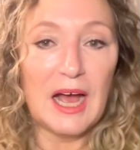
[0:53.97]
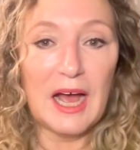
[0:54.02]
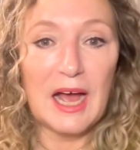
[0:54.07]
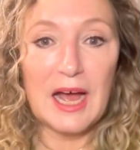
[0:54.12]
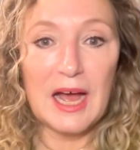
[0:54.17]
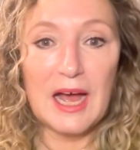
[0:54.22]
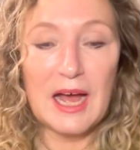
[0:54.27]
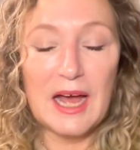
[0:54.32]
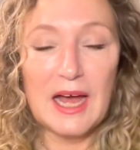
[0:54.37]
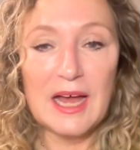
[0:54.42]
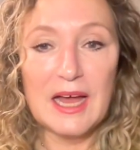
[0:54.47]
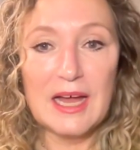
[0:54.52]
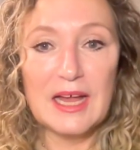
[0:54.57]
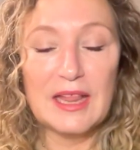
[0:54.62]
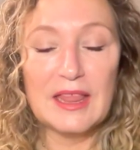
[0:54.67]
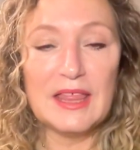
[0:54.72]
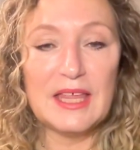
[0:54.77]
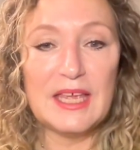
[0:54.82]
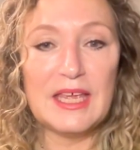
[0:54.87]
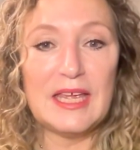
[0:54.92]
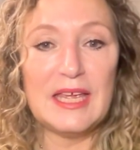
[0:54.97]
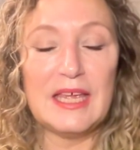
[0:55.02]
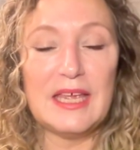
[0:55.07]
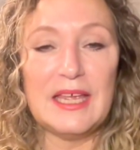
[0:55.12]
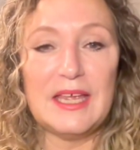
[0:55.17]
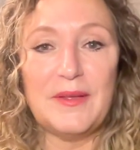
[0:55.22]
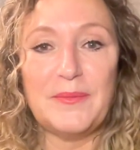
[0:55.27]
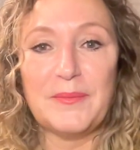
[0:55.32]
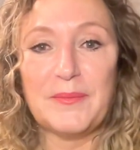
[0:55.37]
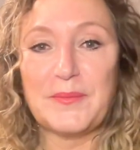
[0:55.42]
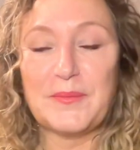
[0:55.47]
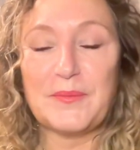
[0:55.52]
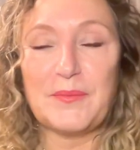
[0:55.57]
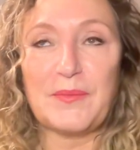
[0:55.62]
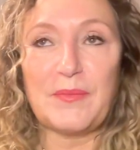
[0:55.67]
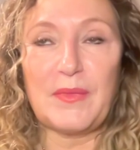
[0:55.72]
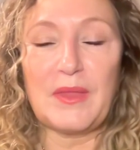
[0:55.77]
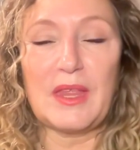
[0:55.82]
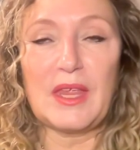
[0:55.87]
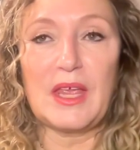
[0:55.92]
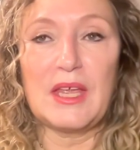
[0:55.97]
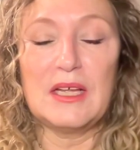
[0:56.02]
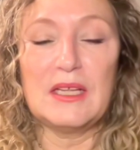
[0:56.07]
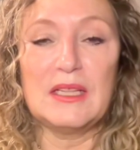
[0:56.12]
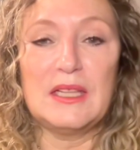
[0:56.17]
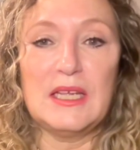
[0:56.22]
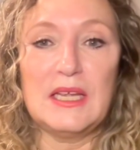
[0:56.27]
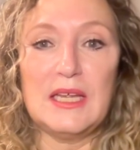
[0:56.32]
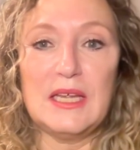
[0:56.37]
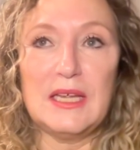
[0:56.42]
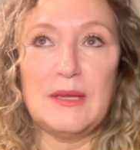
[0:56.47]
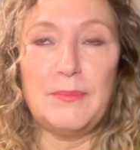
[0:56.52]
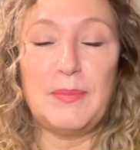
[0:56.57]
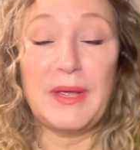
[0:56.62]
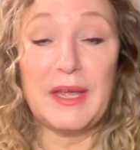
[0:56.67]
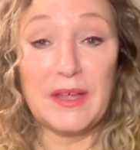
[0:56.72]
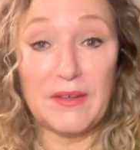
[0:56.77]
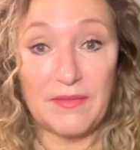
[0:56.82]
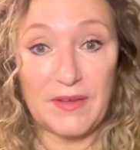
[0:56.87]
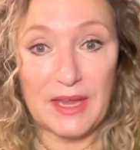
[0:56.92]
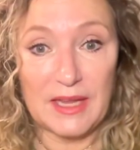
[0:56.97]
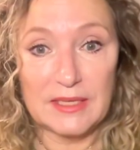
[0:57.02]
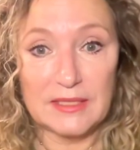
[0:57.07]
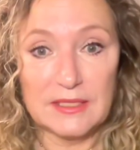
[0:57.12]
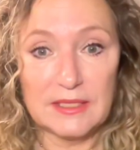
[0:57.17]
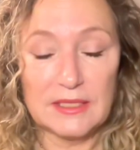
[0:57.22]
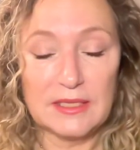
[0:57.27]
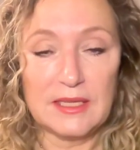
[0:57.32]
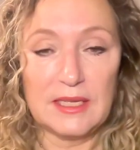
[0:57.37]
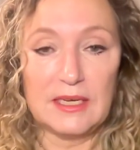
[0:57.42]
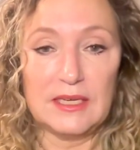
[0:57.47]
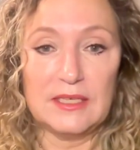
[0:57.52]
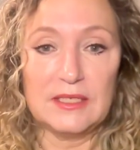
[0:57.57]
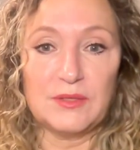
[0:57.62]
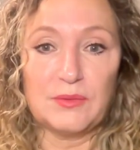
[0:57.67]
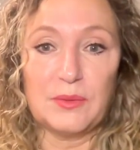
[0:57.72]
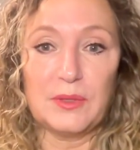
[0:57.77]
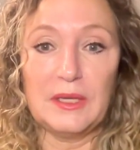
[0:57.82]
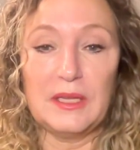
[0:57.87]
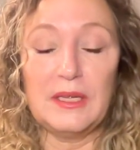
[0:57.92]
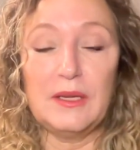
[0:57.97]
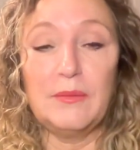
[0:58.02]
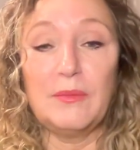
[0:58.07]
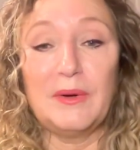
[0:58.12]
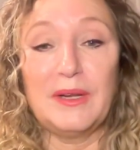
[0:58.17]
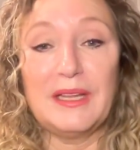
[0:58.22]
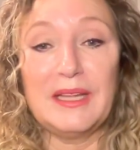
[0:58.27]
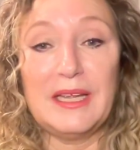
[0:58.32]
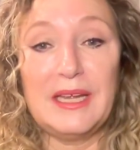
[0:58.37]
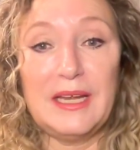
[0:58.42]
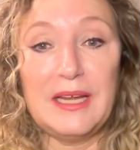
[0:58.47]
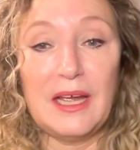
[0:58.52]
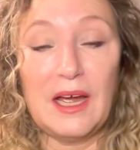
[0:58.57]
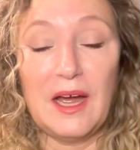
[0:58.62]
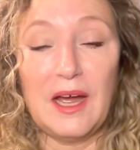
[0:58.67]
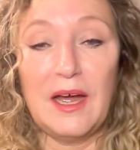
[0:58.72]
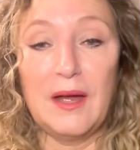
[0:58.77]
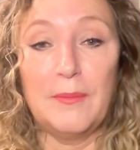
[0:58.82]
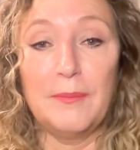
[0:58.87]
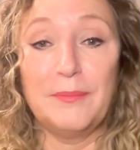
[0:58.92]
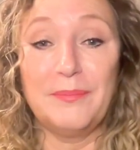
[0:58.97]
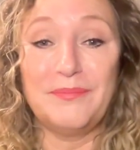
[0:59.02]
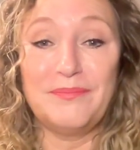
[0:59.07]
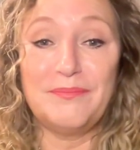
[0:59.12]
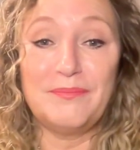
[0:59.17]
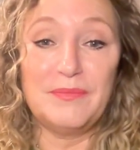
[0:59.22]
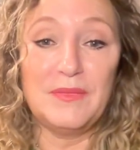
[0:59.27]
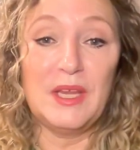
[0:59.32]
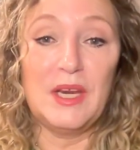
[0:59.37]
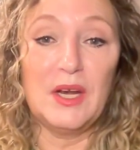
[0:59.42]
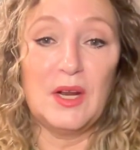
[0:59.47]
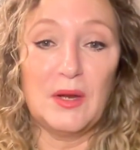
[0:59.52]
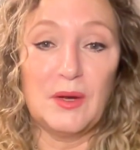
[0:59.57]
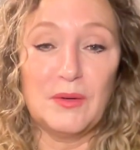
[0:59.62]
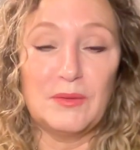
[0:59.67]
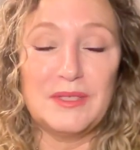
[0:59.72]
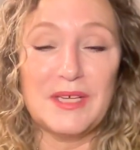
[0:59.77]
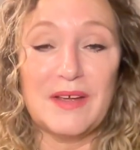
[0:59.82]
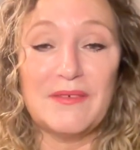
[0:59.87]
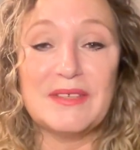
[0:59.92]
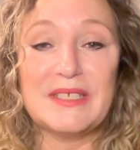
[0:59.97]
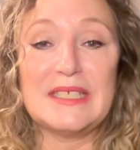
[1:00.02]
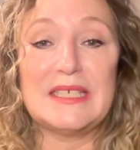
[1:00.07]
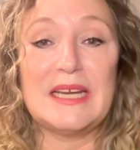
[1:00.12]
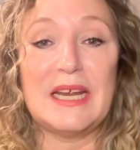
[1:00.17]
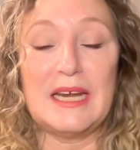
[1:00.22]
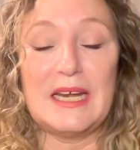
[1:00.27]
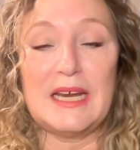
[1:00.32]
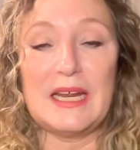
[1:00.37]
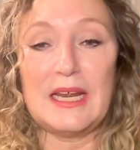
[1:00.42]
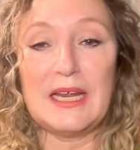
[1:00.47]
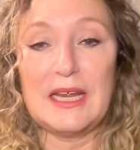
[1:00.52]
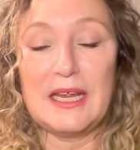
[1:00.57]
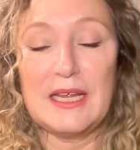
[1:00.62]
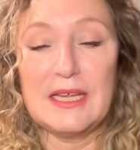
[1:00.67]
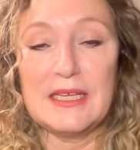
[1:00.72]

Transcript: uh, the the big event that is really really um, you know devastating